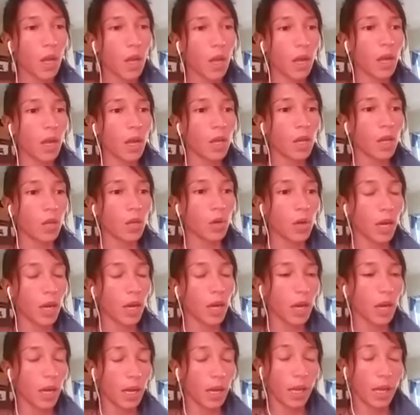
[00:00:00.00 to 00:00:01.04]

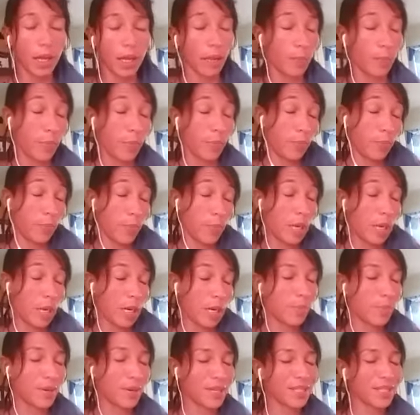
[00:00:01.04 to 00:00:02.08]
the
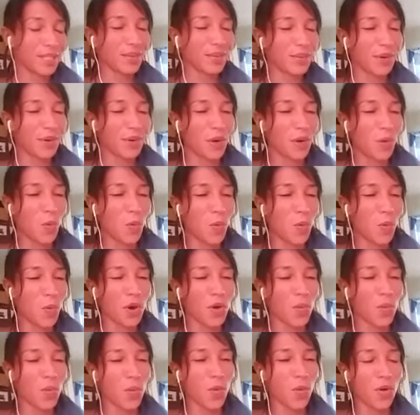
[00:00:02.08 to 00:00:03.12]
pregnant person, we're going to
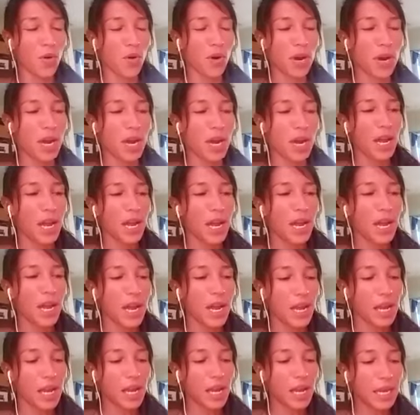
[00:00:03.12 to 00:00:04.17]
work more
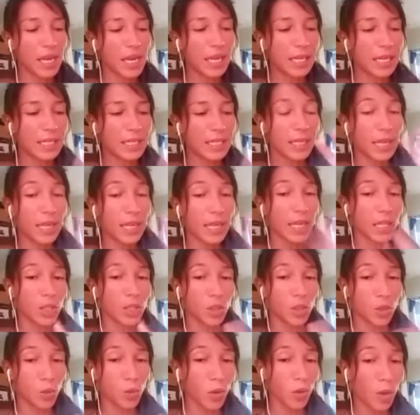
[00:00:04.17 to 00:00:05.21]
in the
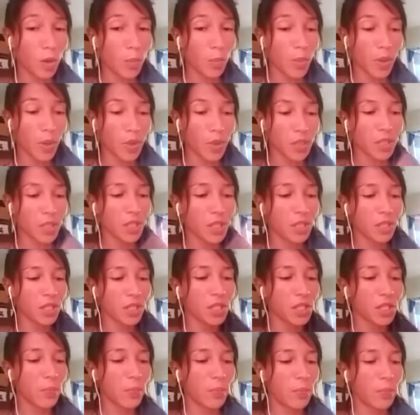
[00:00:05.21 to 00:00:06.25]
dual
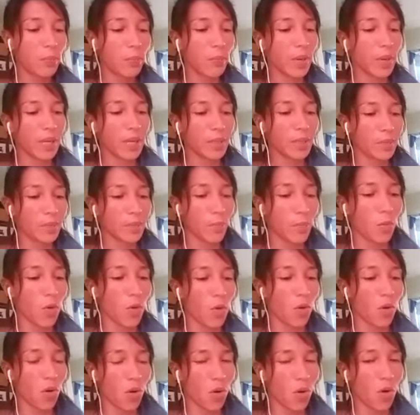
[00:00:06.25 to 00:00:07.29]
postures, but
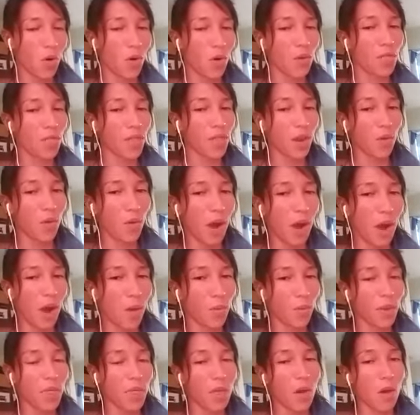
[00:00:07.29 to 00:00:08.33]
more on the
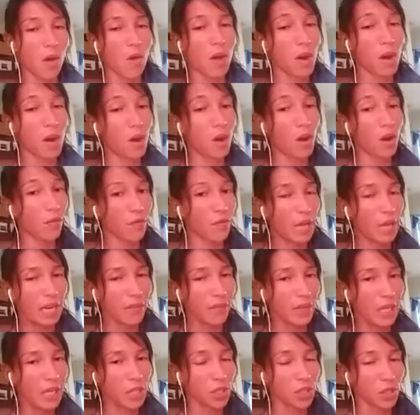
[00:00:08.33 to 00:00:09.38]
ground without a lot of
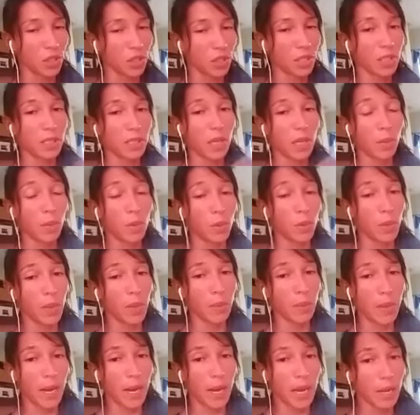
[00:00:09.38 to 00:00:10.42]
elevations. That will be
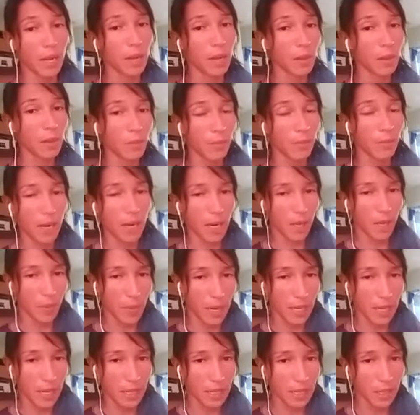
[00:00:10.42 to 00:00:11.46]
my
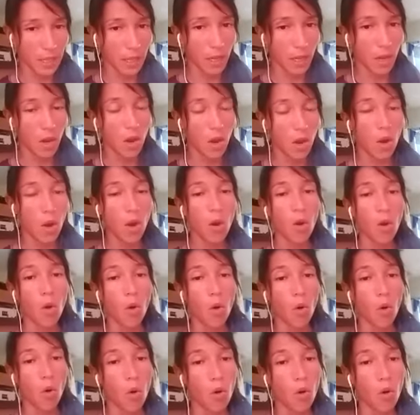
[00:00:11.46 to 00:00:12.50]
advice.
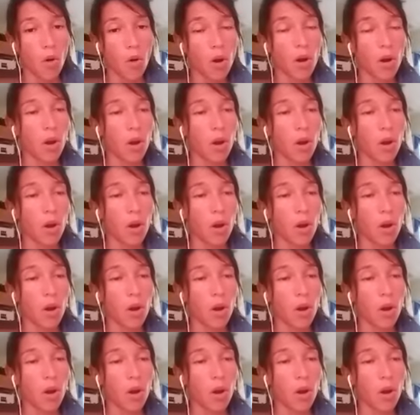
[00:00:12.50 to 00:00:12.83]
Or